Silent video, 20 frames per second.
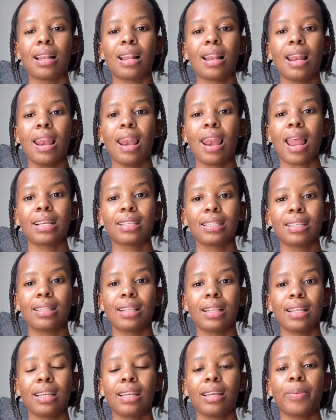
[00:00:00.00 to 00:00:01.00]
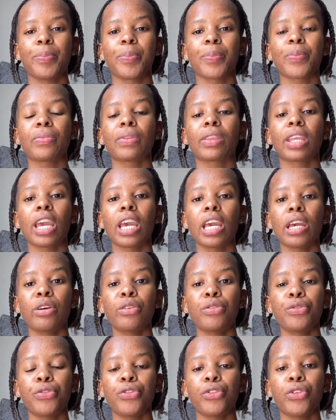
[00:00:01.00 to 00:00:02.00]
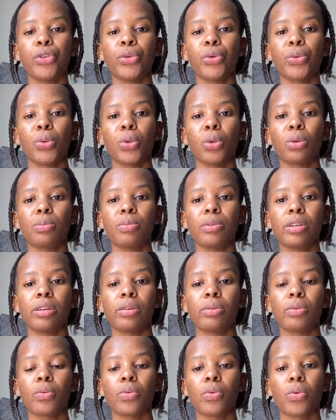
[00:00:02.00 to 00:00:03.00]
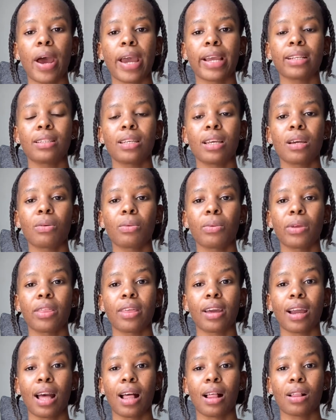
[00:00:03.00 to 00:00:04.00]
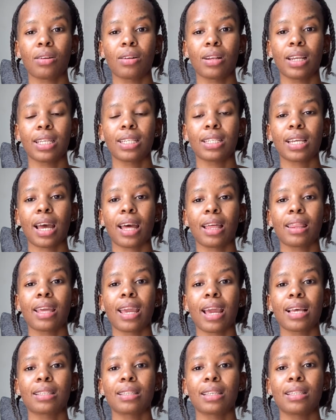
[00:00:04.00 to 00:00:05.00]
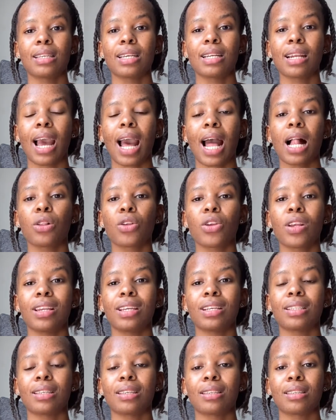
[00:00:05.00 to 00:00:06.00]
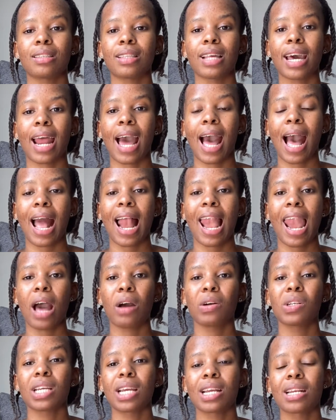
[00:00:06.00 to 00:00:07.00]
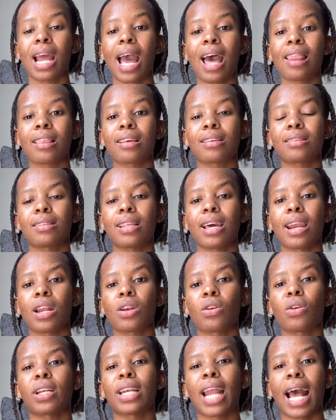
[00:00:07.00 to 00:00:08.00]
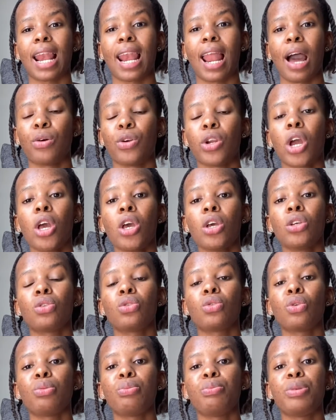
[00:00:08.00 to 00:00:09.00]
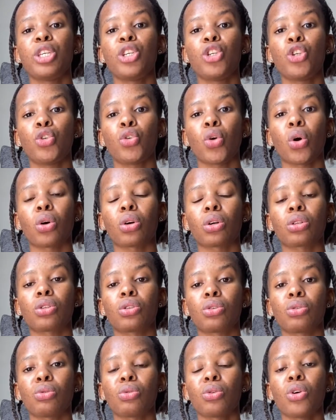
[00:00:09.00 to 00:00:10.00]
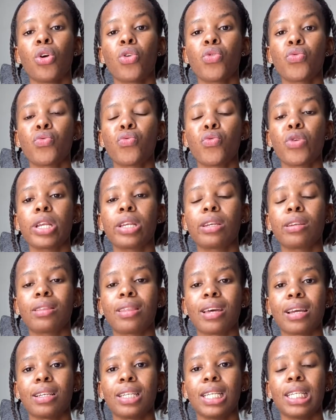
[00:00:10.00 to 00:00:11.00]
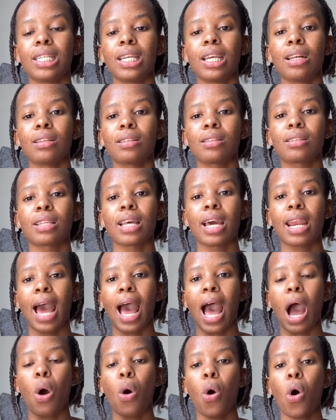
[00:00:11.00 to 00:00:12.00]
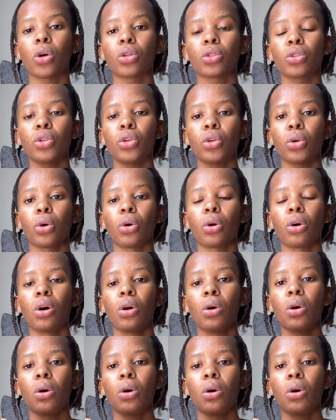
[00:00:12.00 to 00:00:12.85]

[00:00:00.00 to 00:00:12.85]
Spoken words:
Lastly, if you will be writing with a calculator, there are certain calculators that are allowed and others that are not allowed. So be sure to read the details that are on your